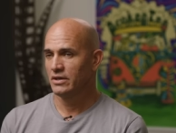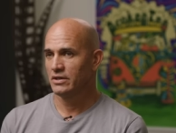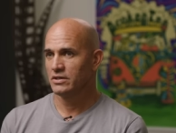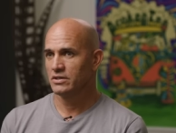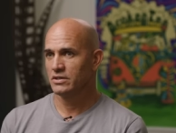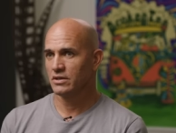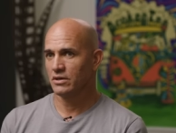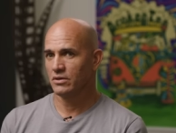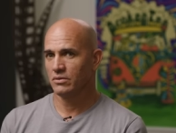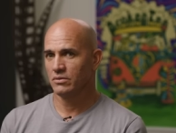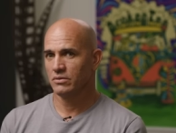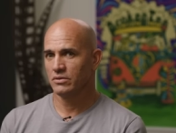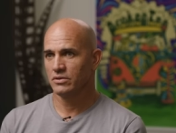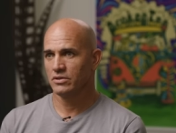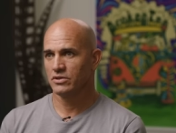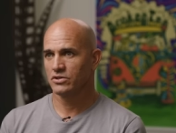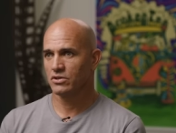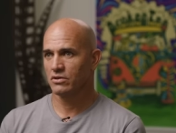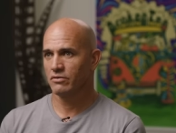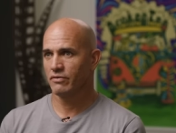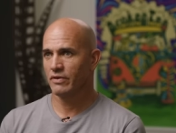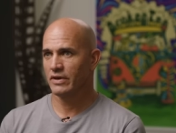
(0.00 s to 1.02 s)
So
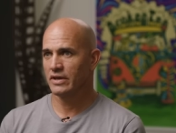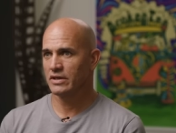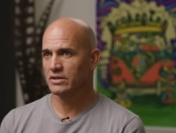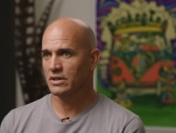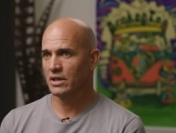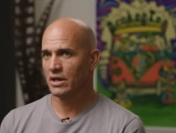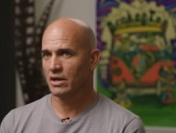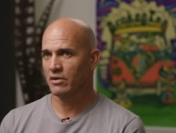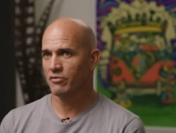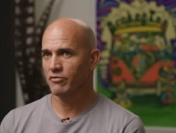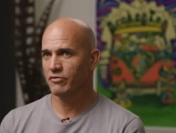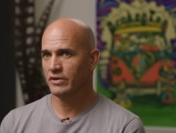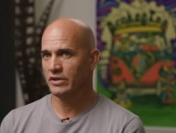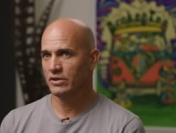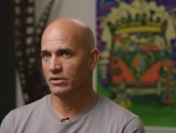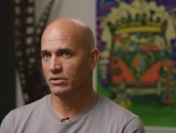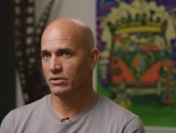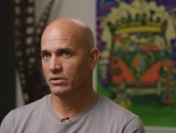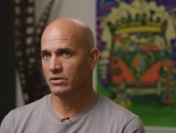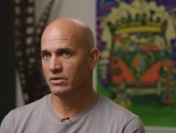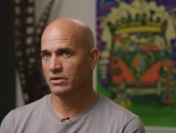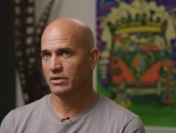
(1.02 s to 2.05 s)
surfing is a lot of
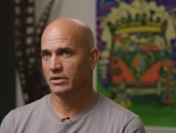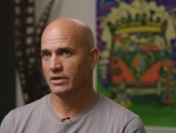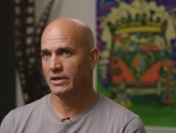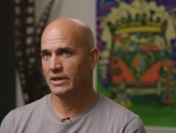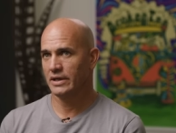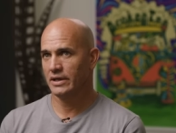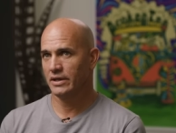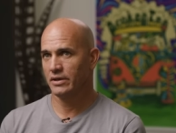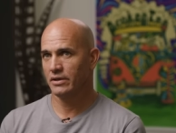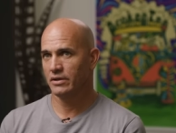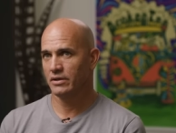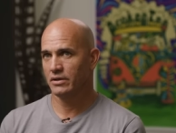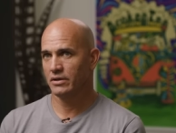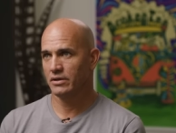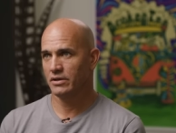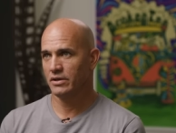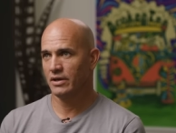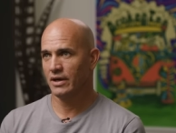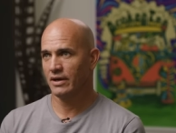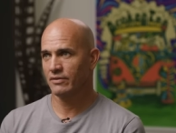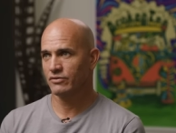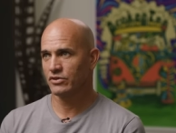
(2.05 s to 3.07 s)
feel and
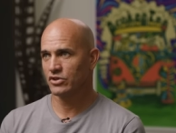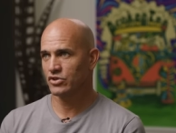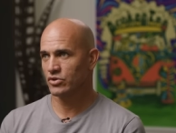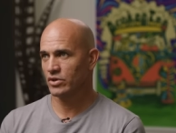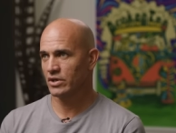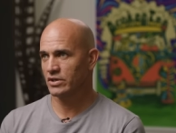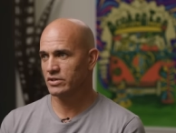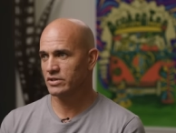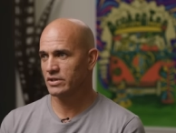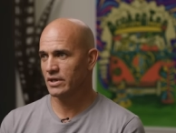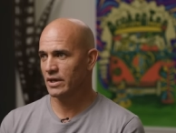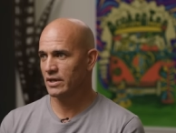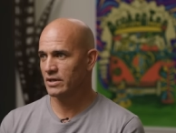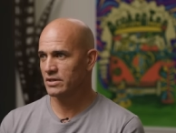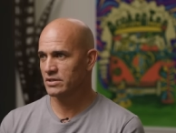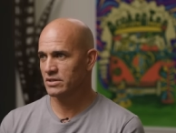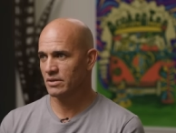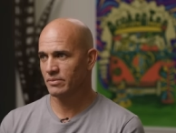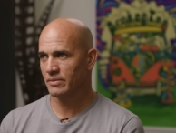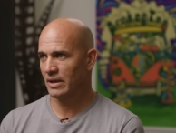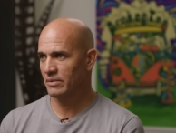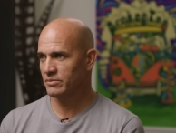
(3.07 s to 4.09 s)
you have to trust that
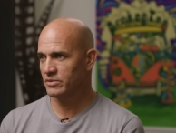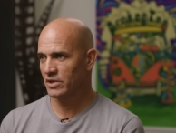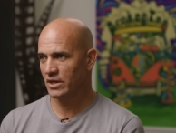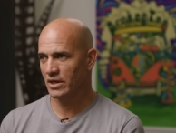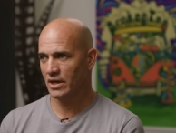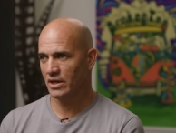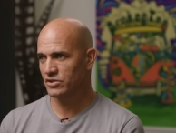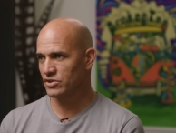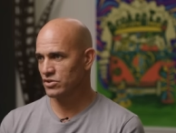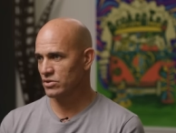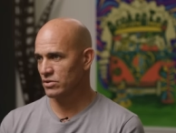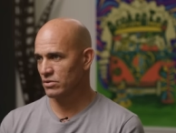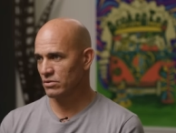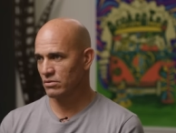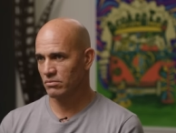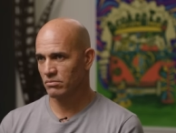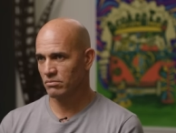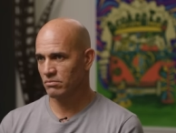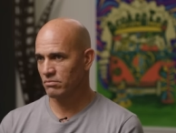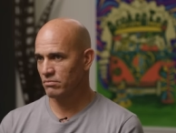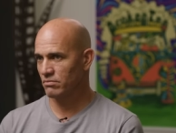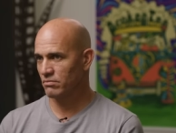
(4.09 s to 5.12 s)
sometimes against
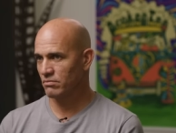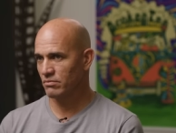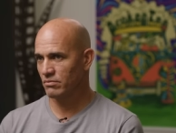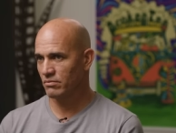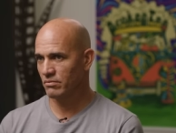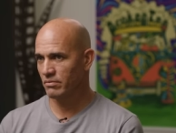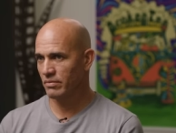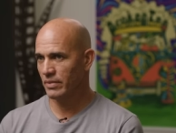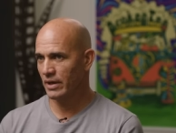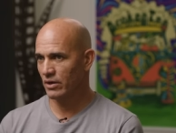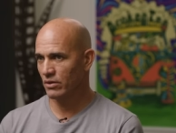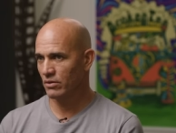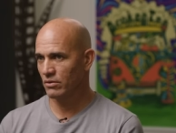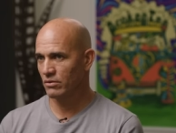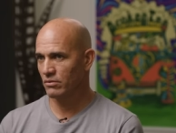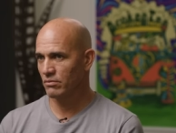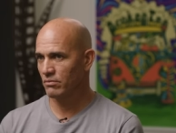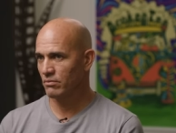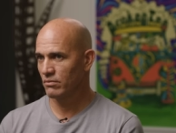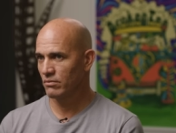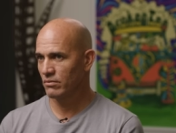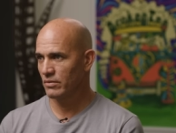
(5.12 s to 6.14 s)
your
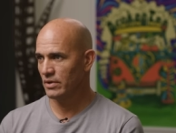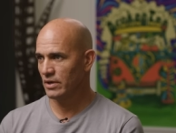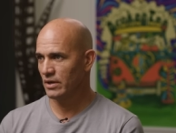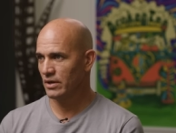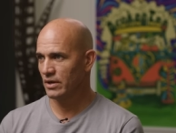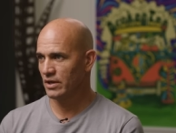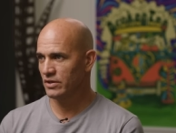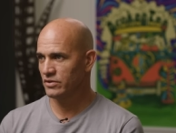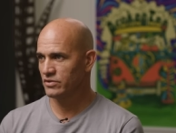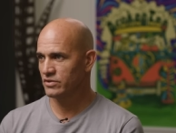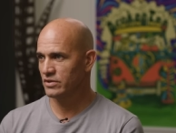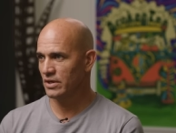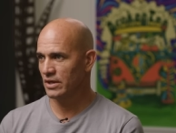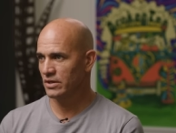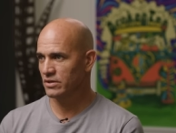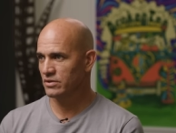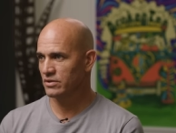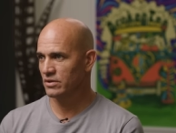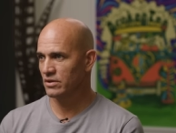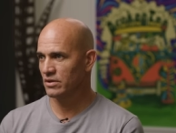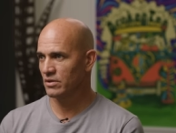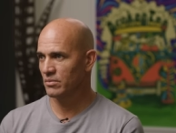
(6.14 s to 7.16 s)
better
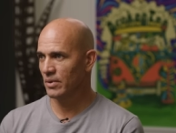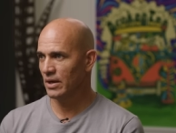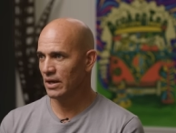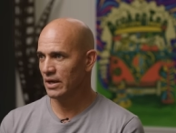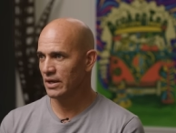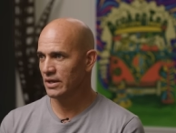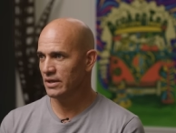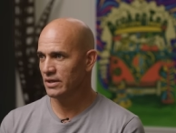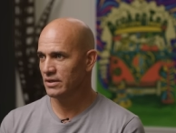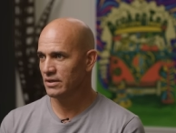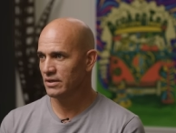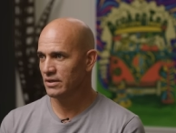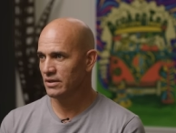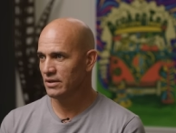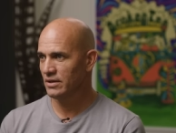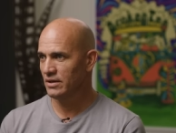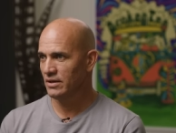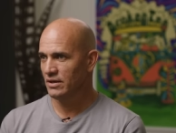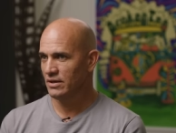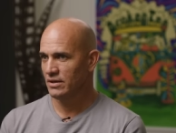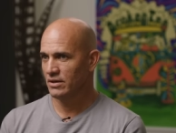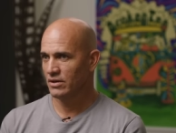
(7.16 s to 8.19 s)
instincts in your mind
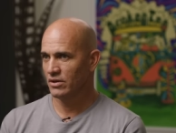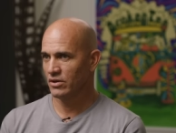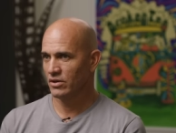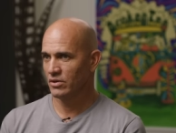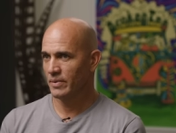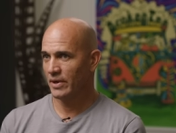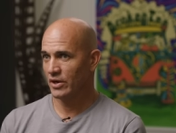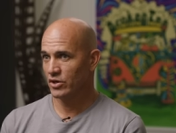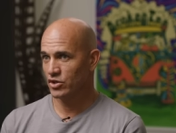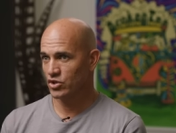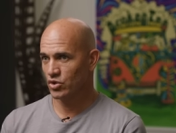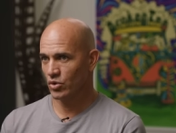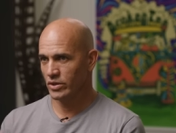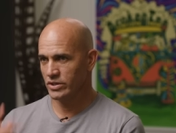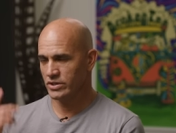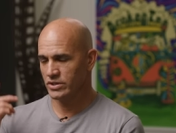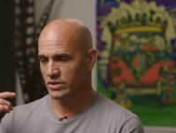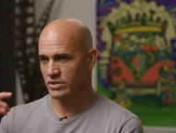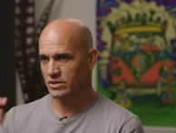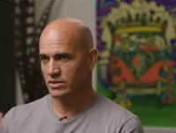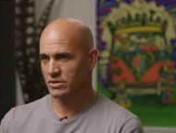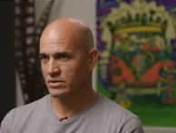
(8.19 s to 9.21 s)
or your better
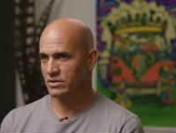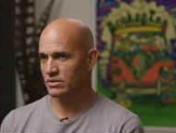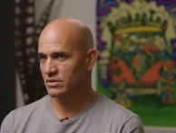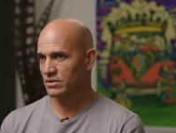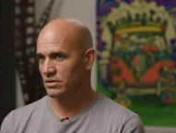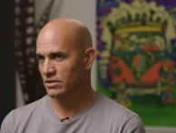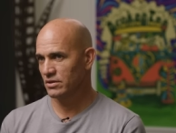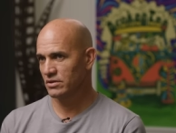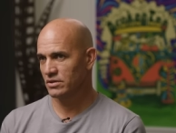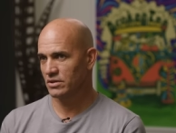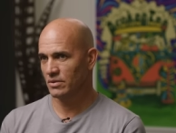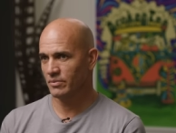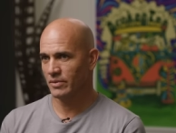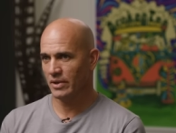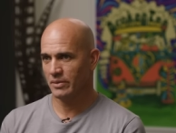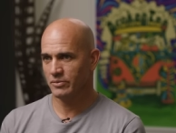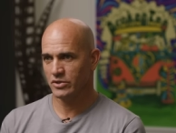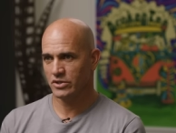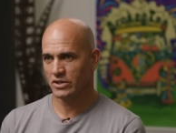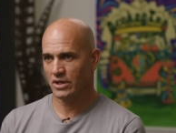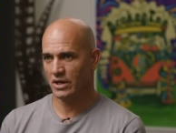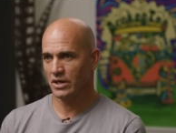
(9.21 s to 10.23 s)
choices. Sometimes
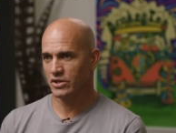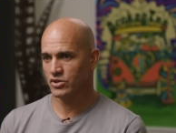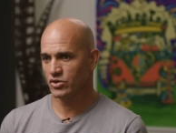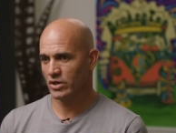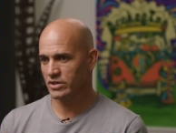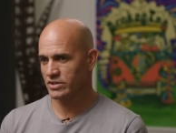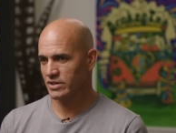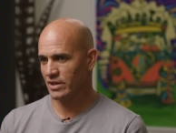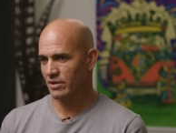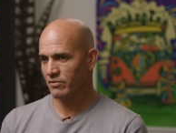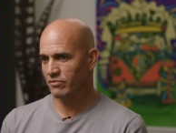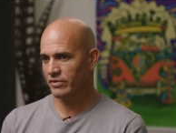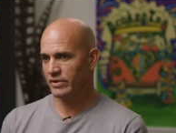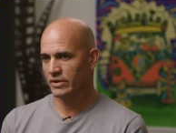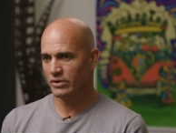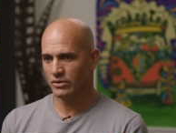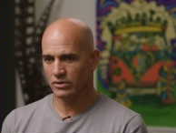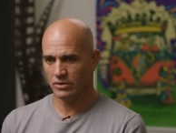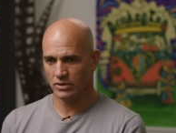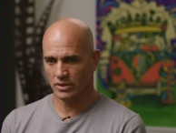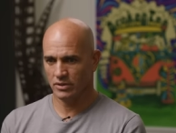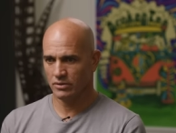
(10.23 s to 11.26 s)
you just got to trust that
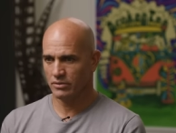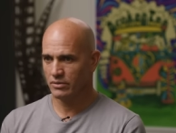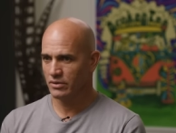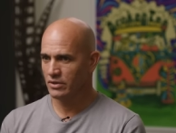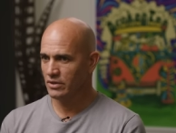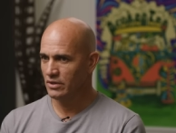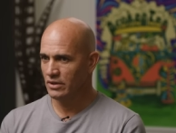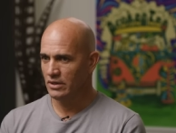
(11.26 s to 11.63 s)
feel and